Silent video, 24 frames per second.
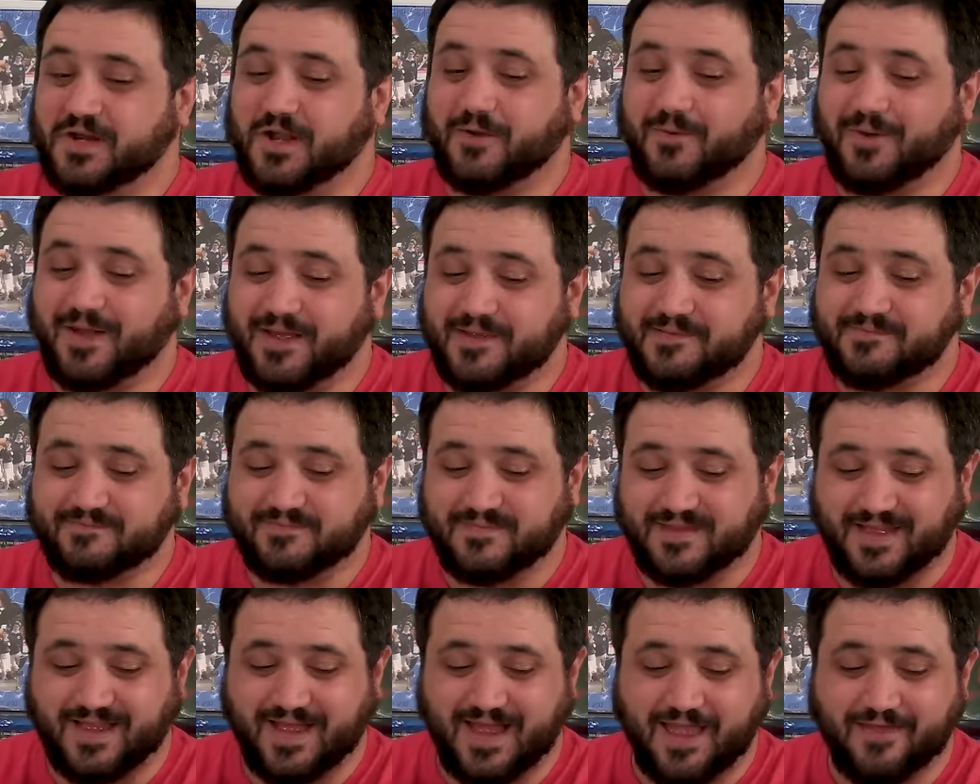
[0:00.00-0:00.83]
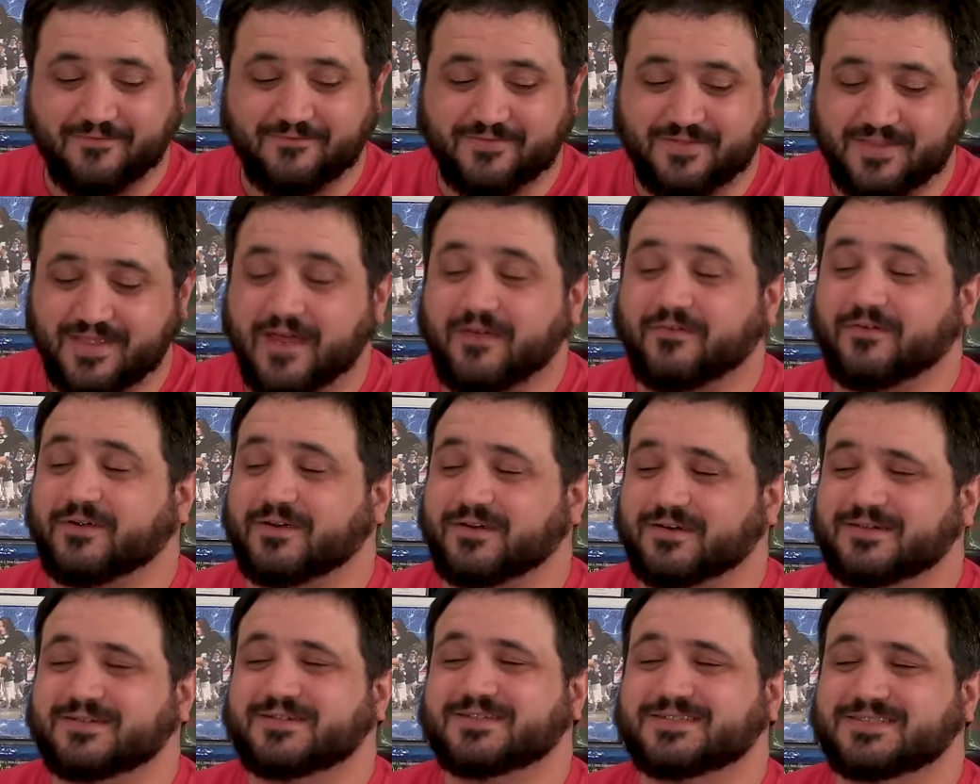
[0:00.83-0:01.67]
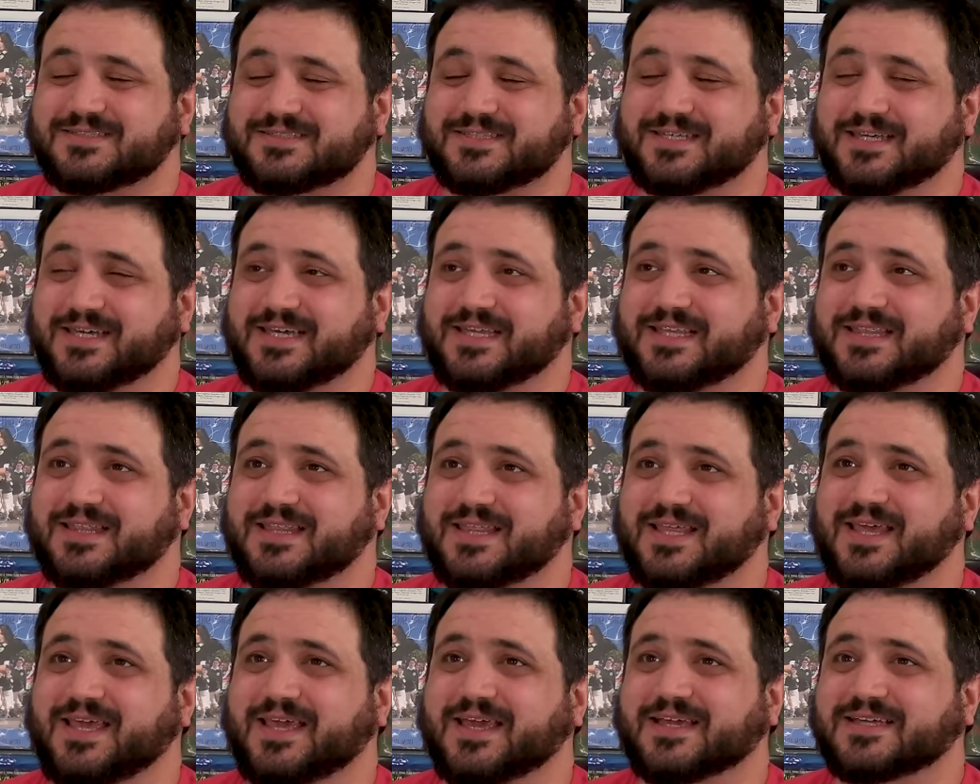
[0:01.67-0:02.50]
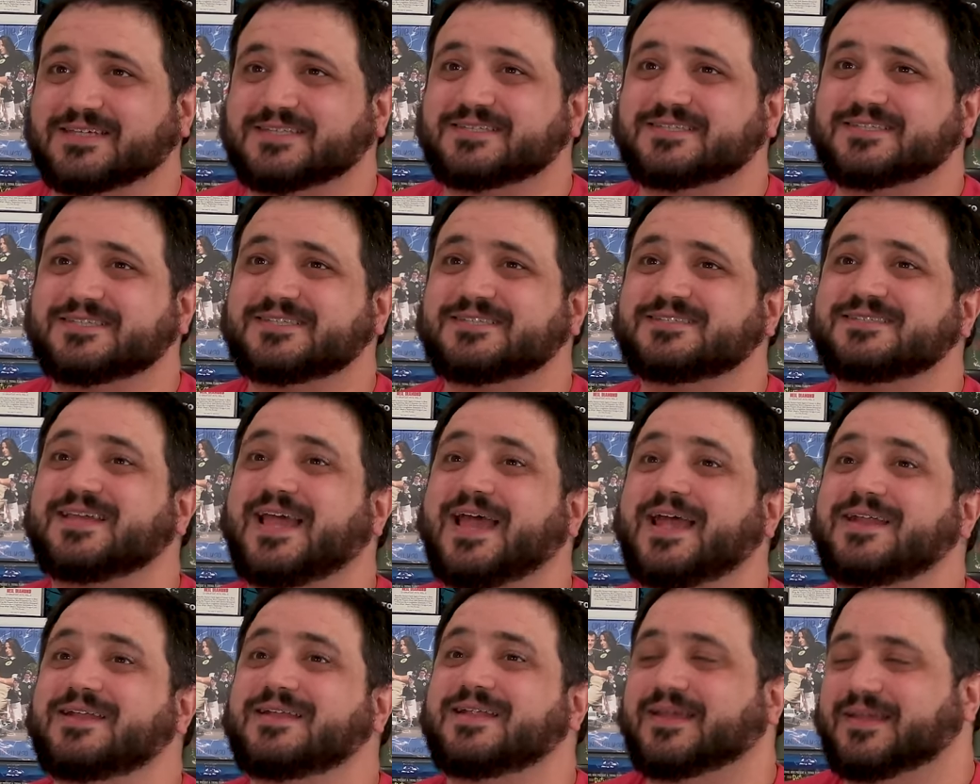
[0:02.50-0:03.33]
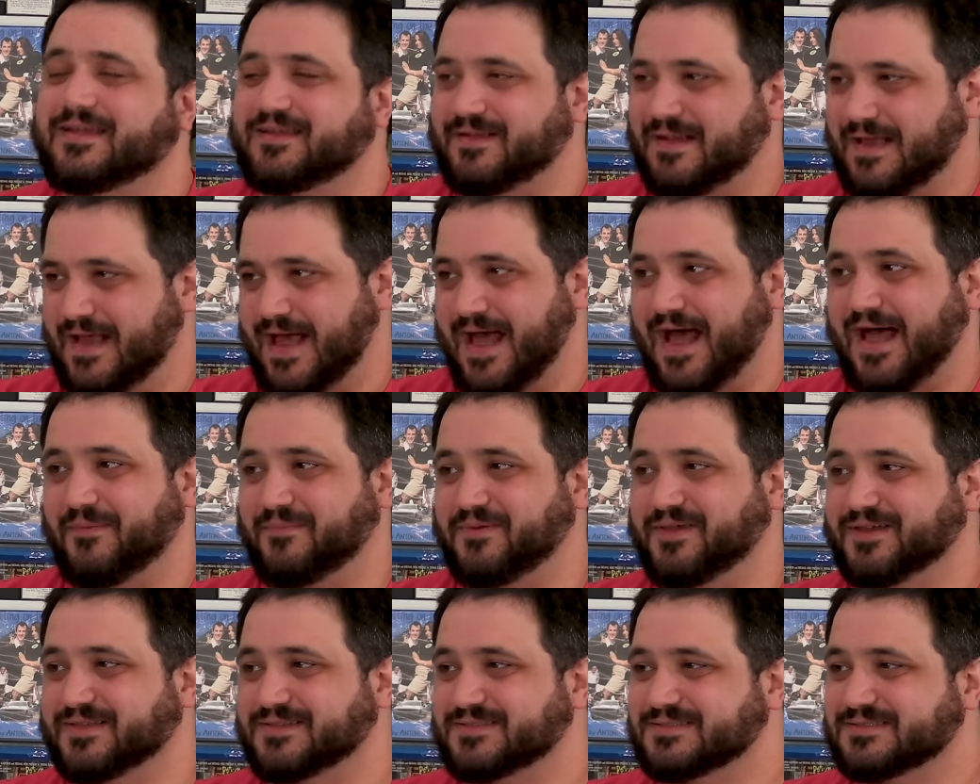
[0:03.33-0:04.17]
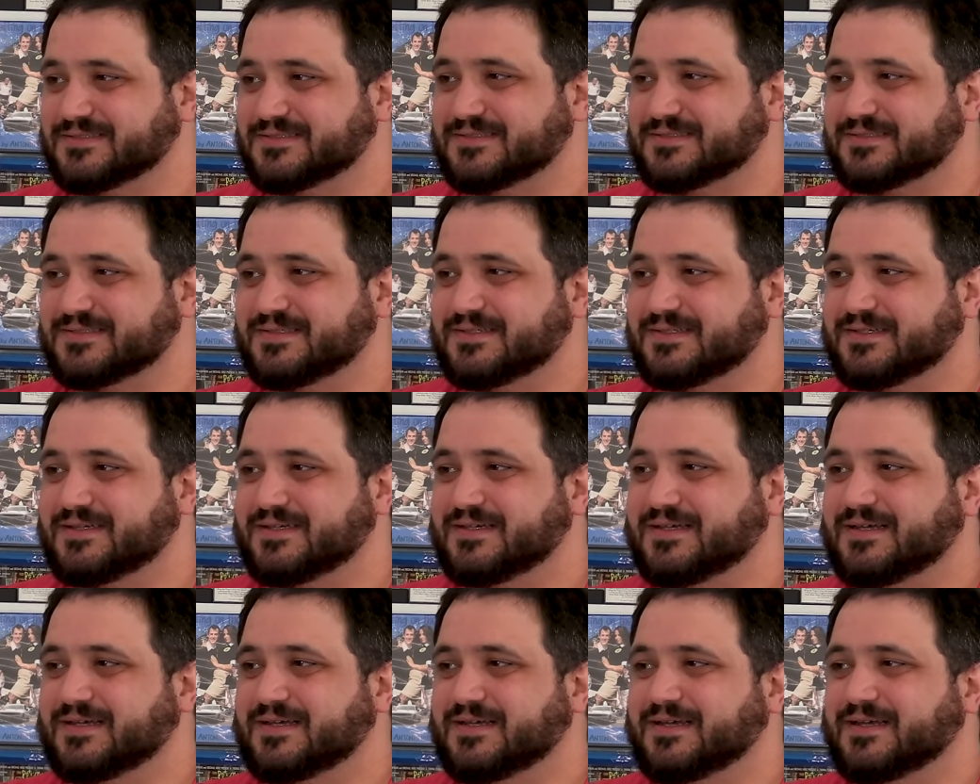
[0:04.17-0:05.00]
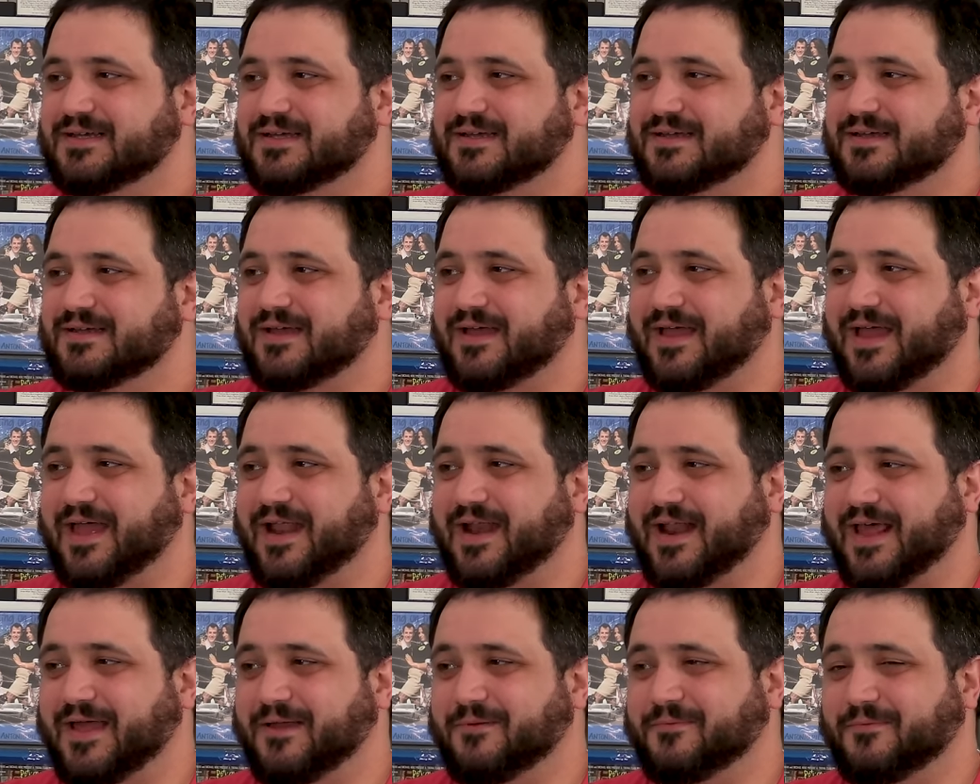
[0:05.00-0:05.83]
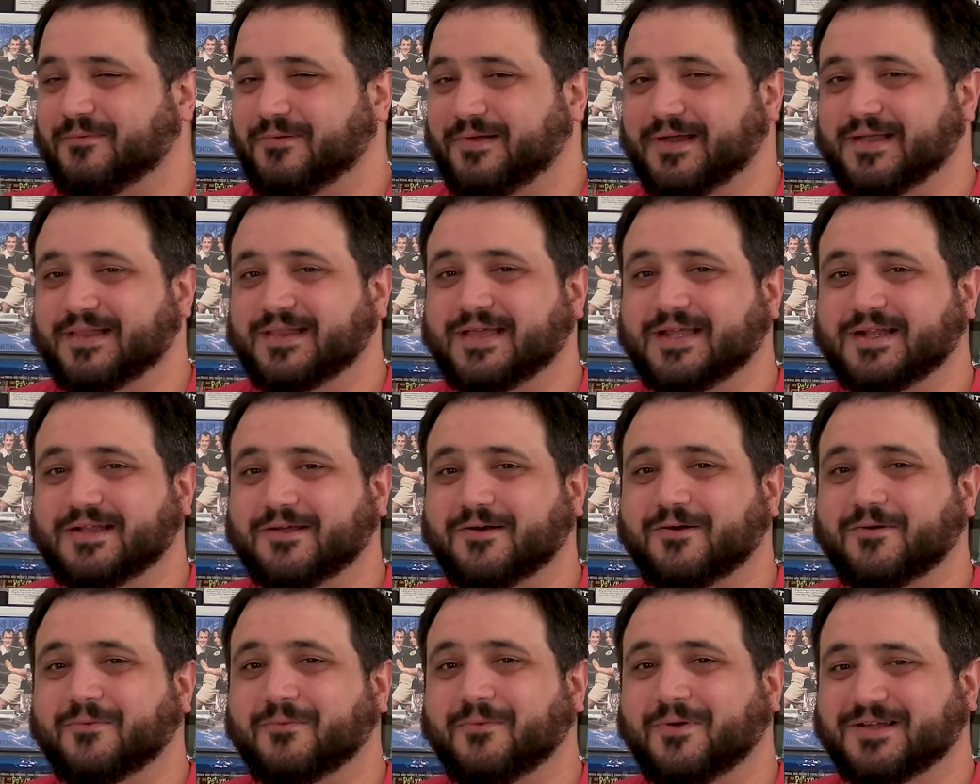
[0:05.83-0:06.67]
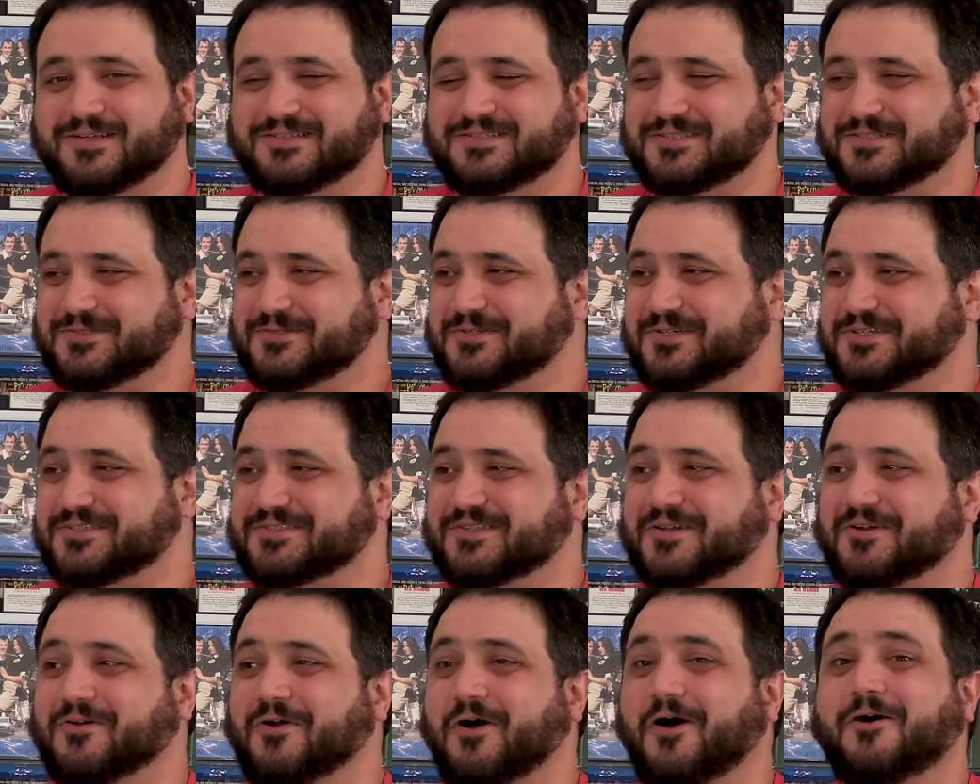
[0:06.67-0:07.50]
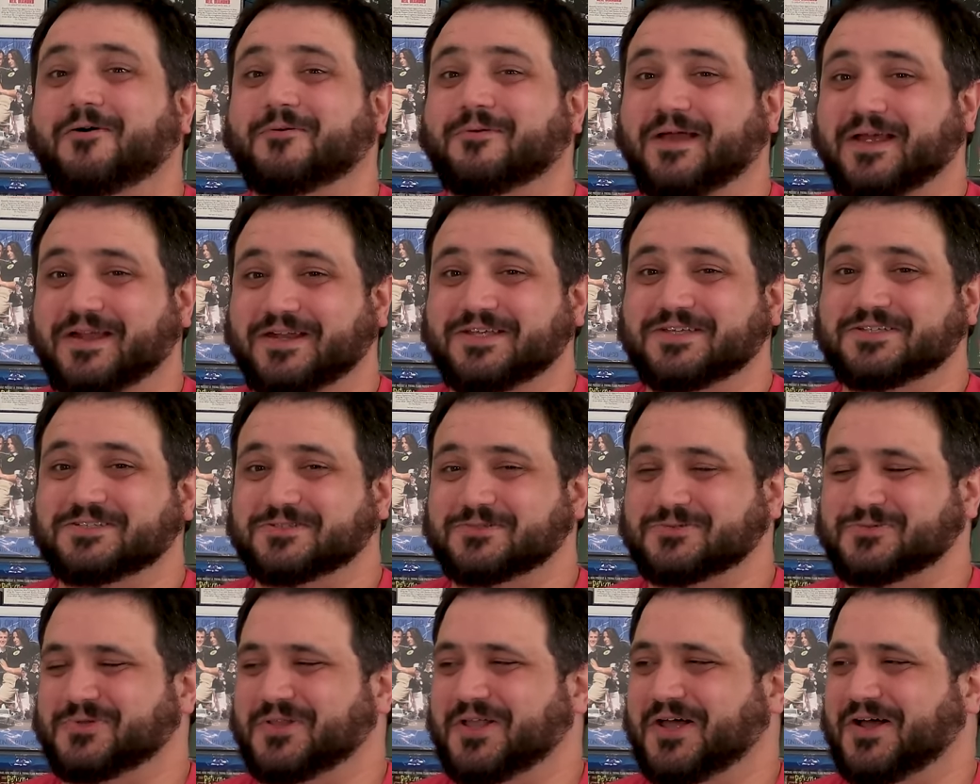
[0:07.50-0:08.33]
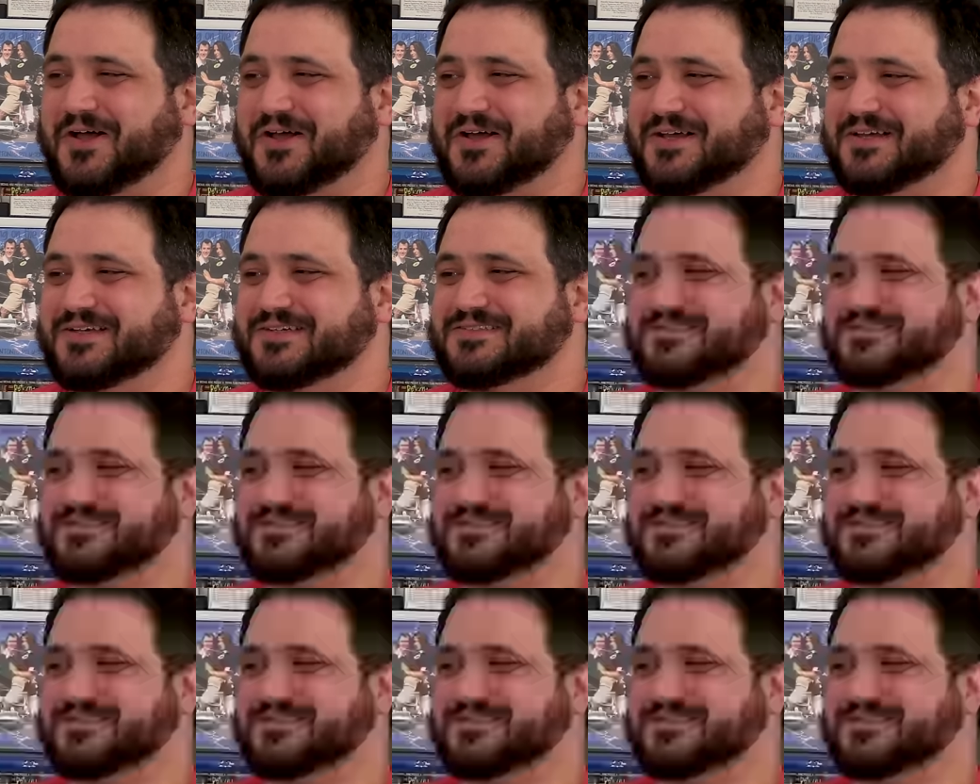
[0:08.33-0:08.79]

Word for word: You know what? I've never seen the extended Hobbits, and I really don't want to because they're already too long.